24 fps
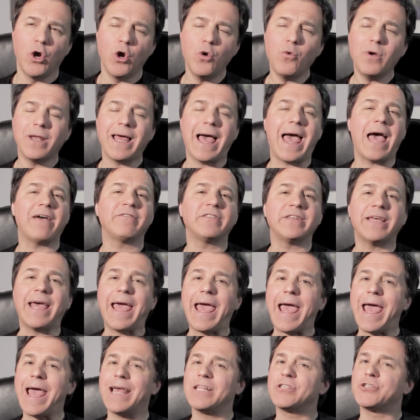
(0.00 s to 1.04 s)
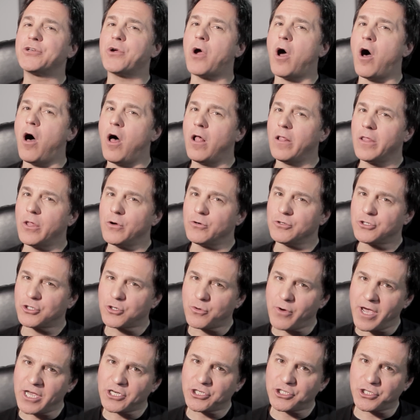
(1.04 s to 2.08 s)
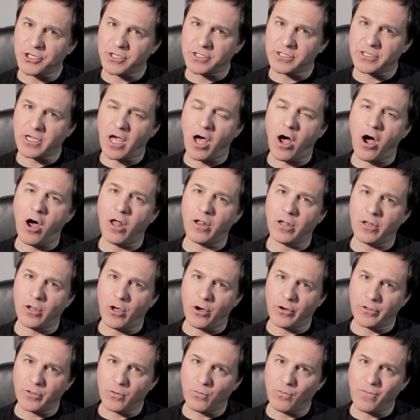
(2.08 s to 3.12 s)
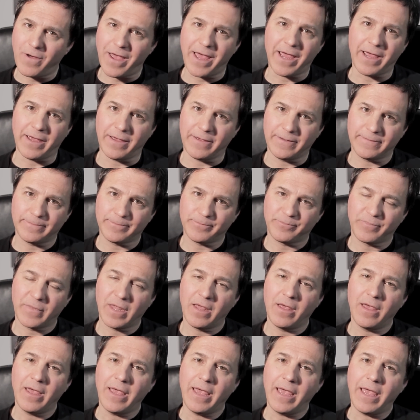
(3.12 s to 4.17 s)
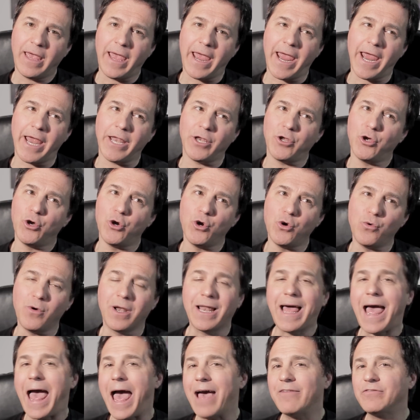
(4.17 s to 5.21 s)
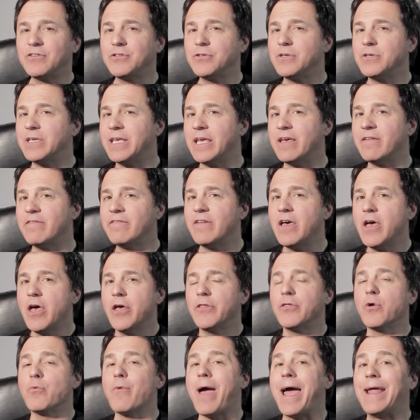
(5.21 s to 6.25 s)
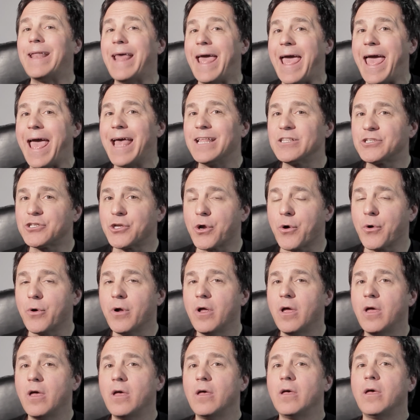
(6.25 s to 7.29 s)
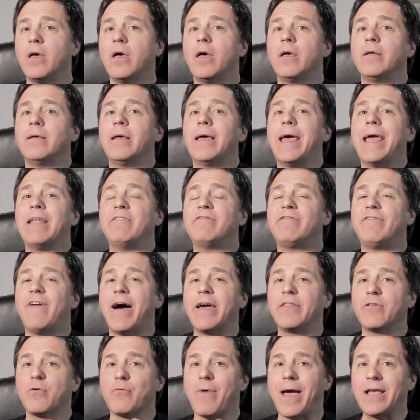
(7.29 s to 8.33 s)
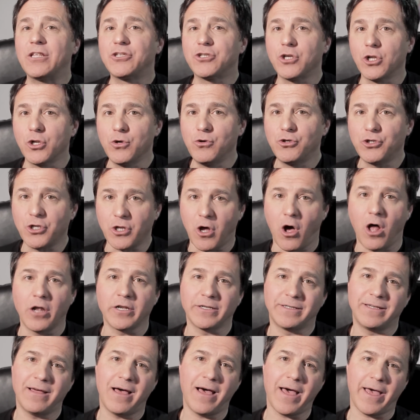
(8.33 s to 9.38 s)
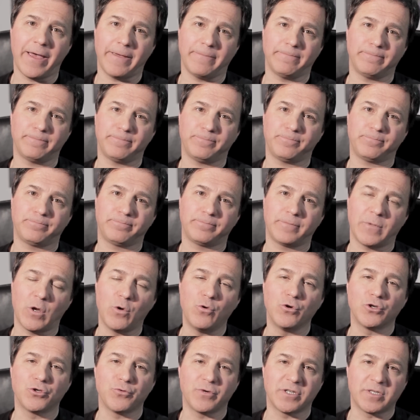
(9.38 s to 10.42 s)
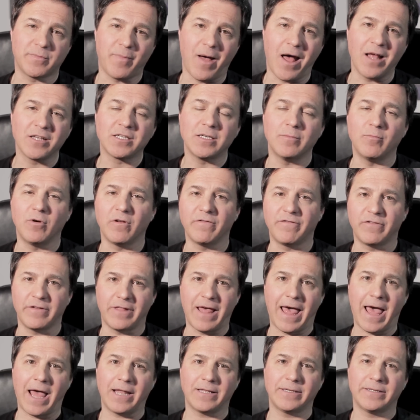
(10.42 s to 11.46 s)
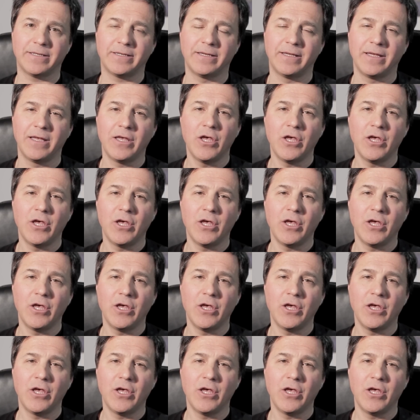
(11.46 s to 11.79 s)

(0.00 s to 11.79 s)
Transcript: who will have to answer all those questions all along the way and who will have to give the right answer and find the right solution all the time who's responsible for that